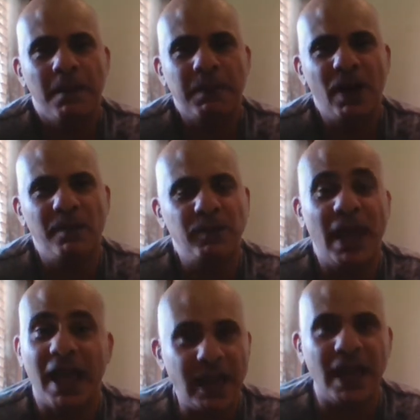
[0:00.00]
But
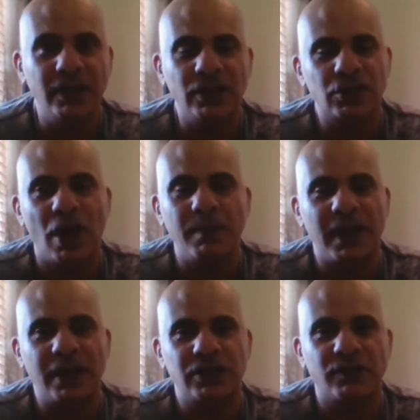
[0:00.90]
and the
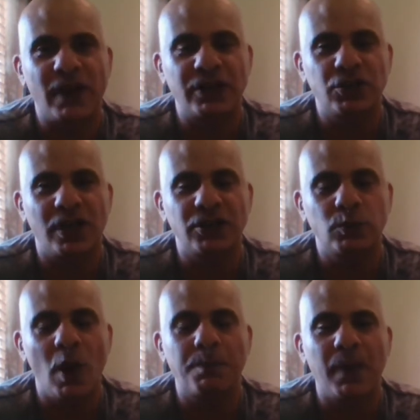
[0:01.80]
Terminator franchise
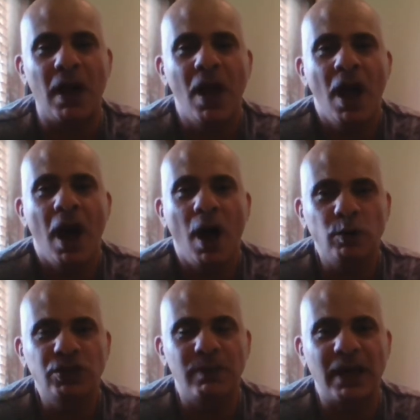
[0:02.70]
as well. But
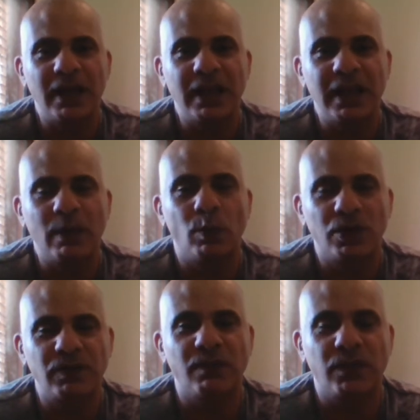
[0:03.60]
ultimately, it
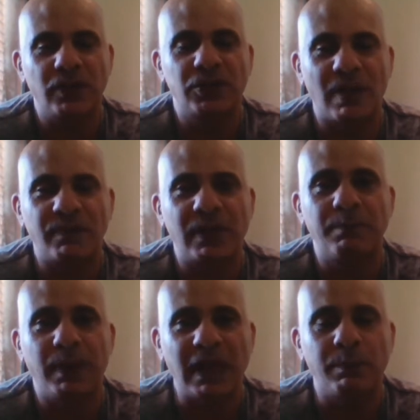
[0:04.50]
wasn't
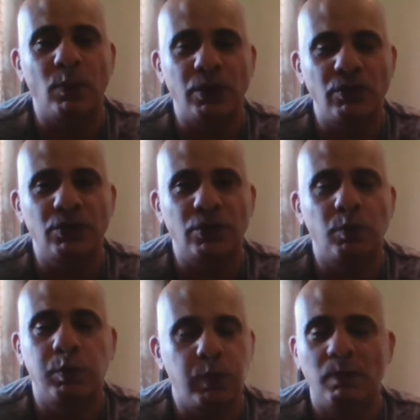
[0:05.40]
something people
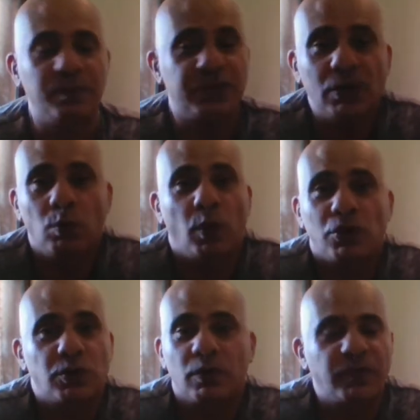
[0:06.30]
didn't
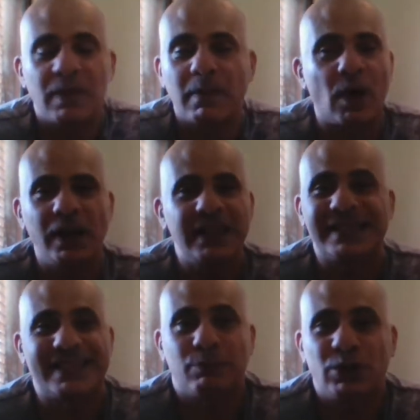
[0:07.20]
watch female
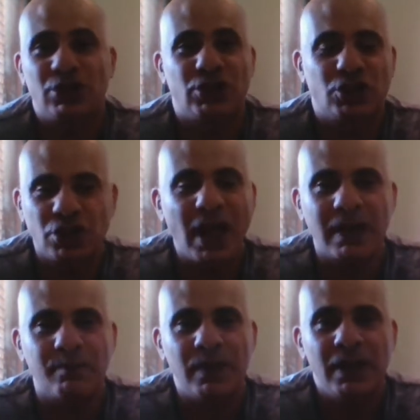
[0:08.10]
leads, which is a
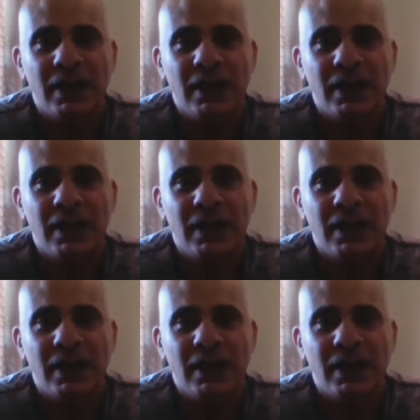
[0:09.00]
shame.